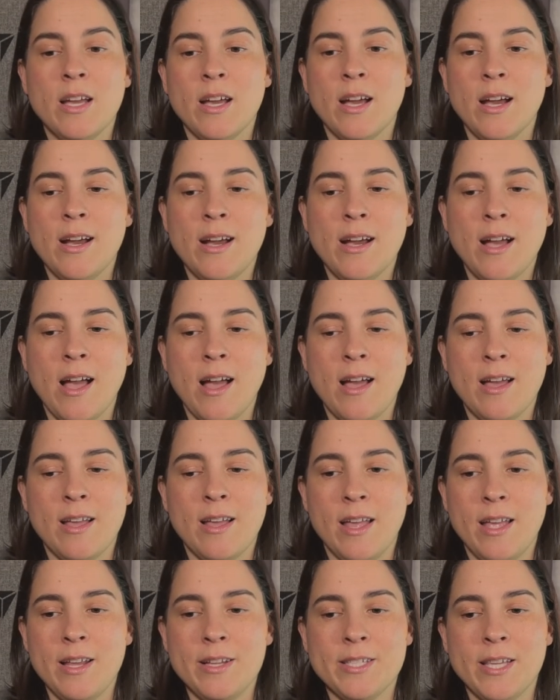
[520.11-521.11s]
Uh,
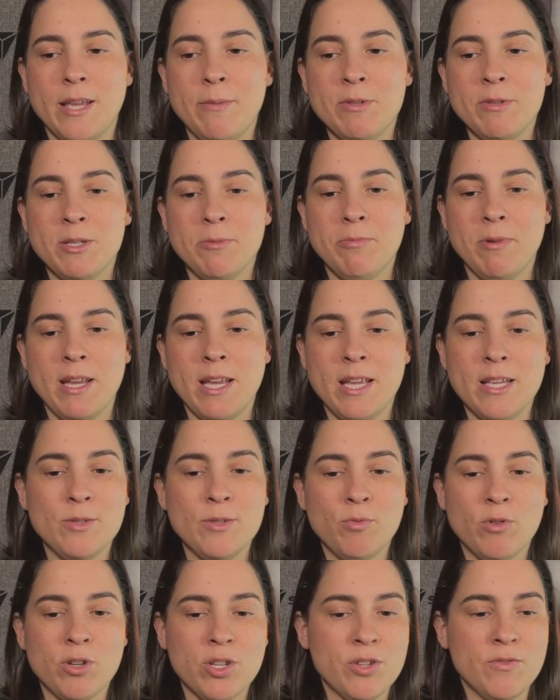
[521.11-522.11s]
it seems to be his
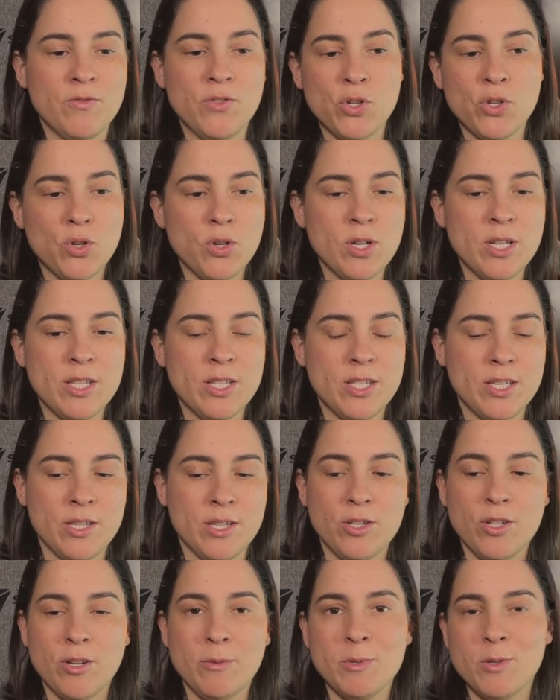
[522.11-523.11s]
watch of choice in
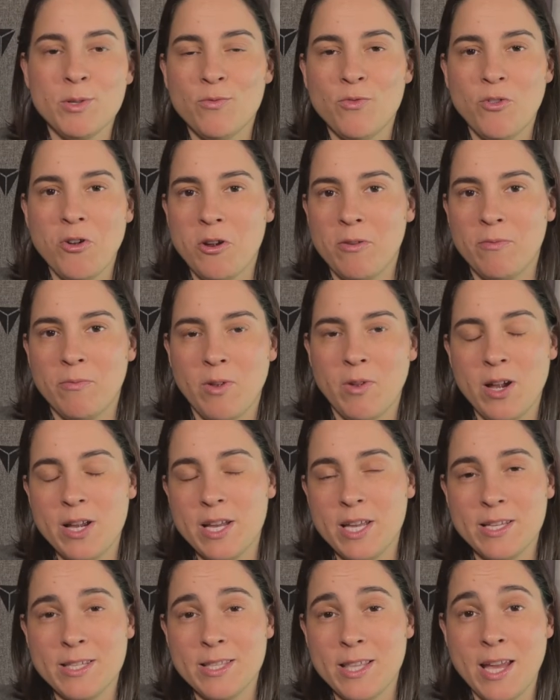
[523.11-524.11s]
terms of what I
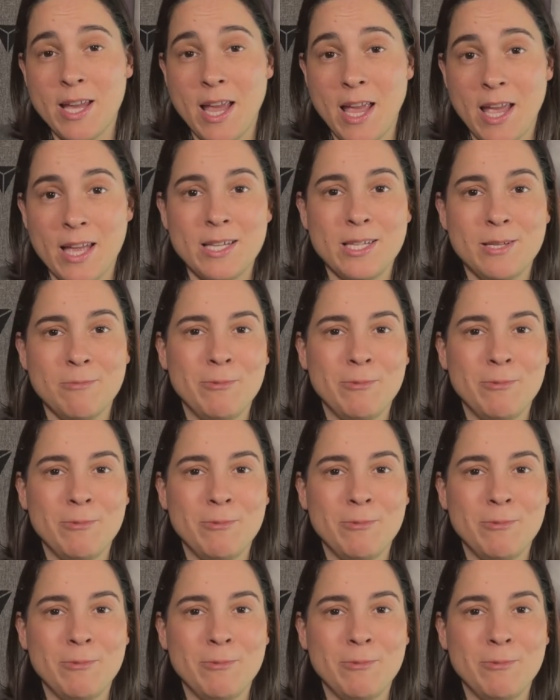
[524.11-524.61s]
guess they hand him